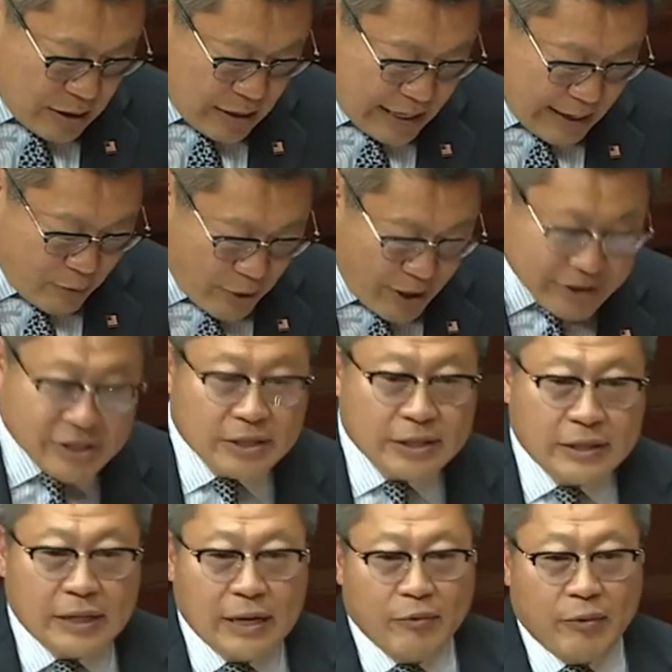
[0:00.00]
I want
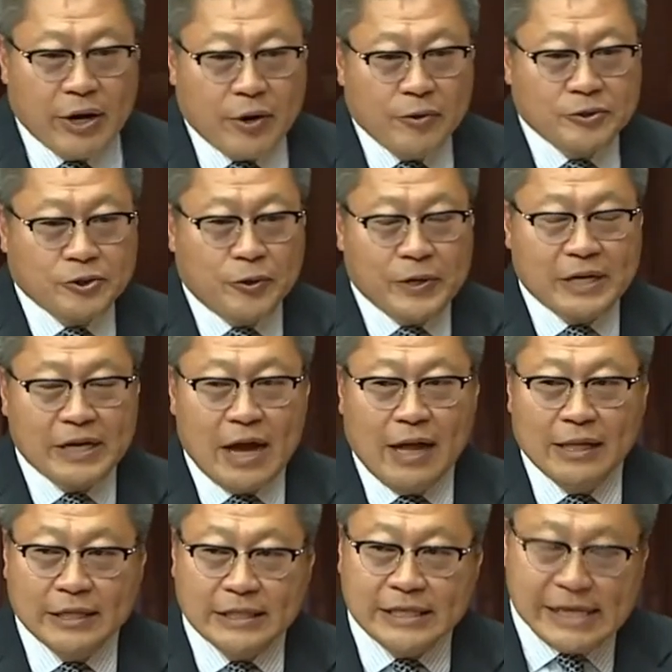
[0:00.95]
to also
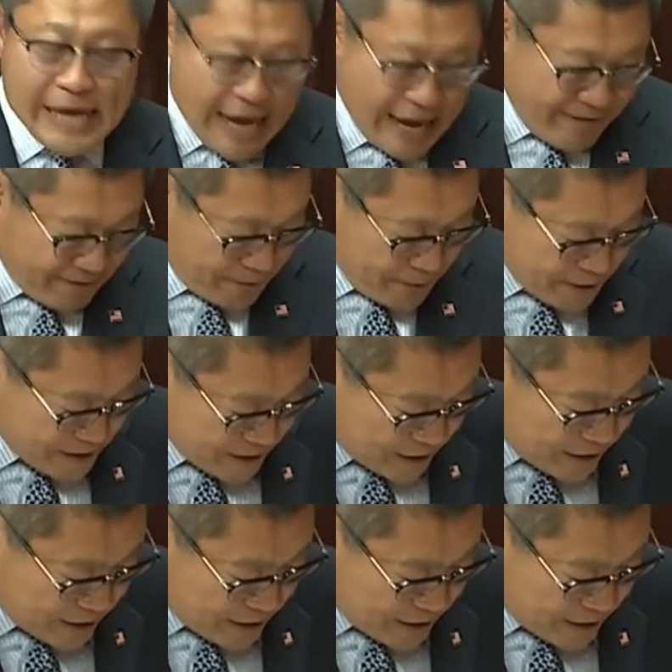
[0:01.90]
acknowledge the efforts